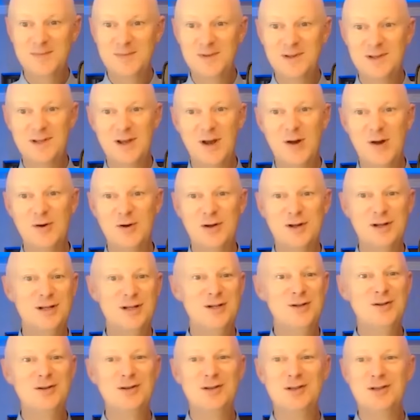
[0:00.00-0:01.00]
So could
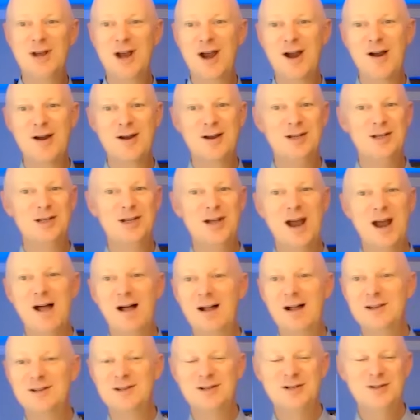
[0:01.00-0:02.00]
you share a
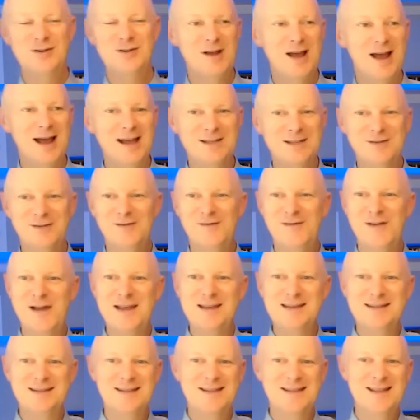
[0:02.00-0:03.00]
challenge that you guys have
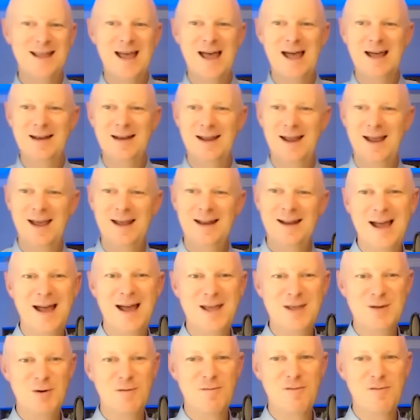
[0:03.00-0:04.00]
faced in that and how
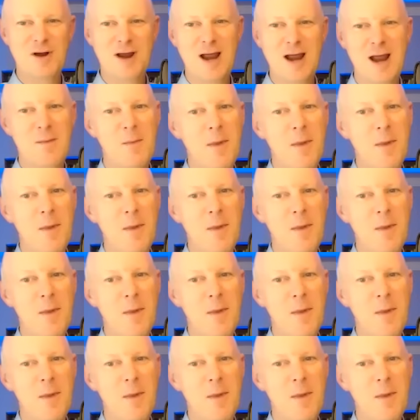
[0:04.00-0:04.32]
you overcame